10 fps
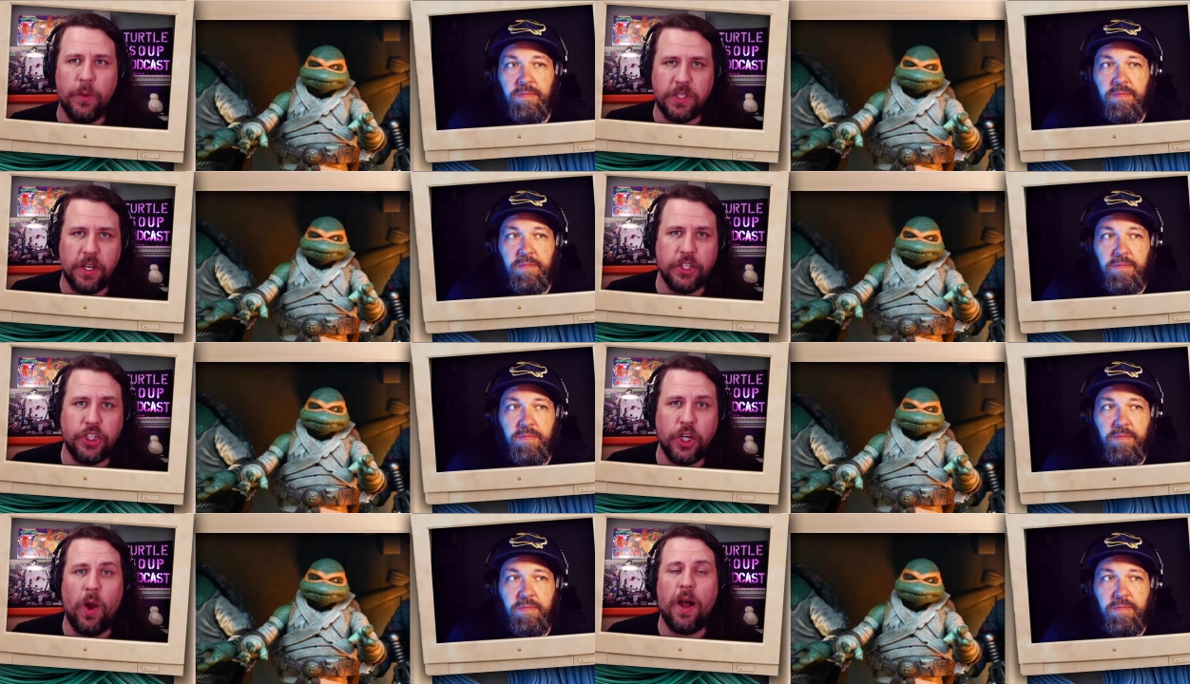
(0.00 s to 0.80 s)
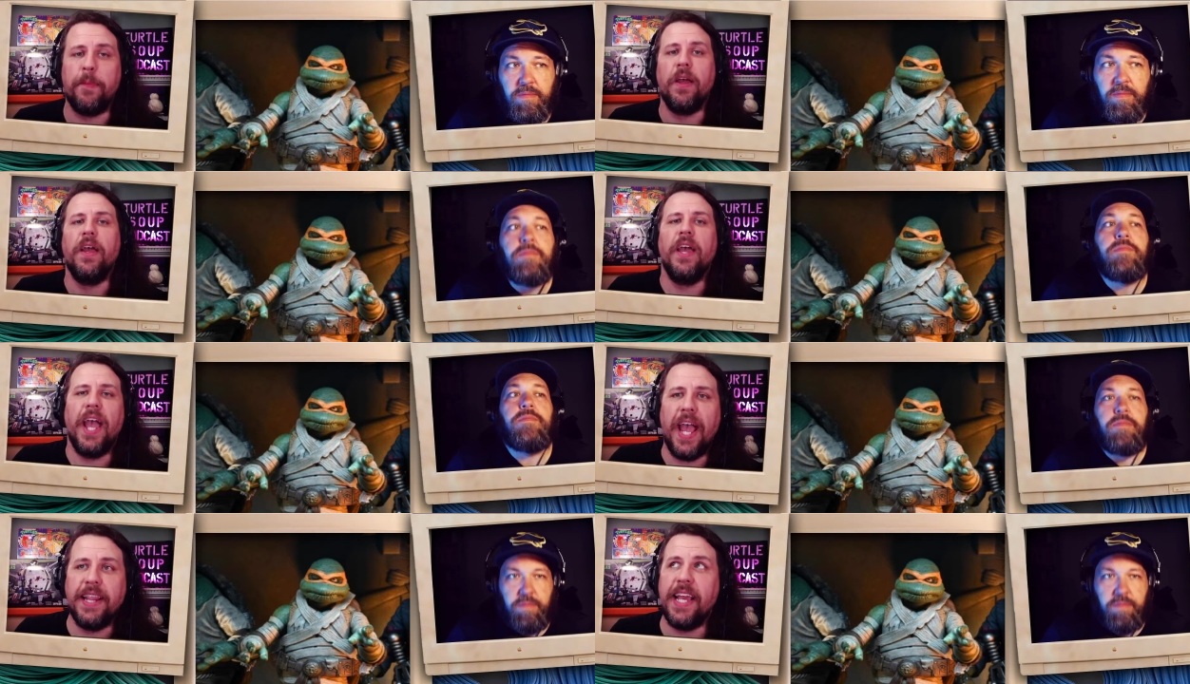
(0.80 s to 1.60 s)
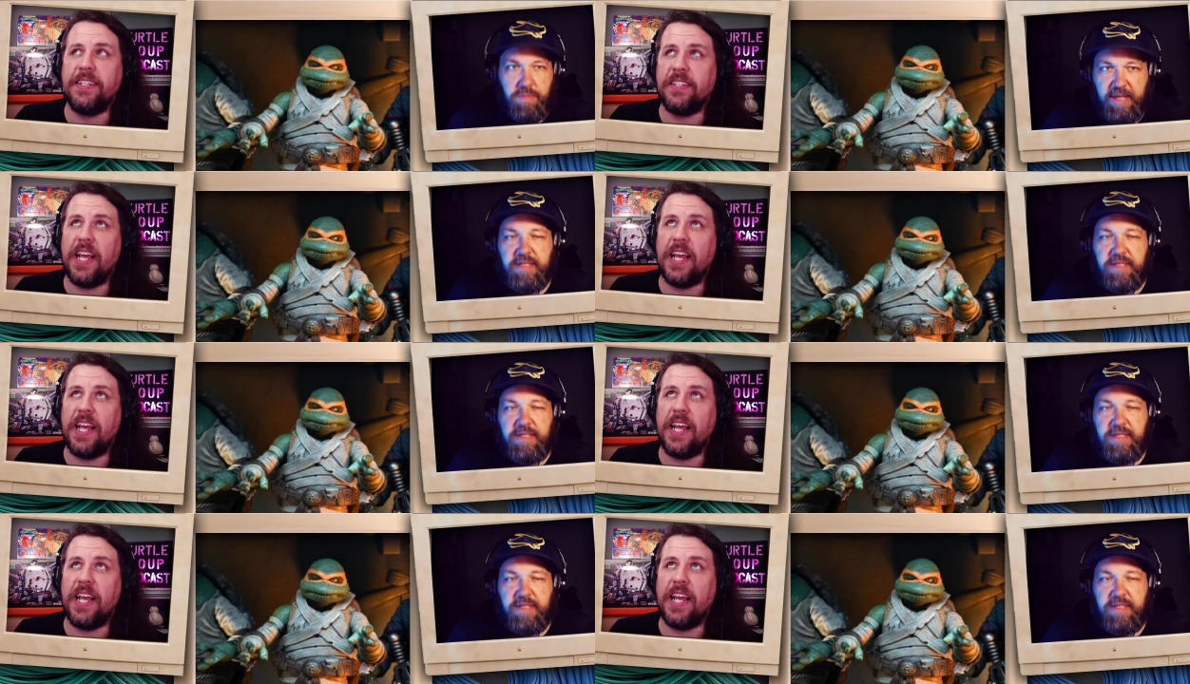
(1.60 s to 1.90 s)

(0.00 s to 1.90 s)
Speaker 1: is going to show up, and they yes.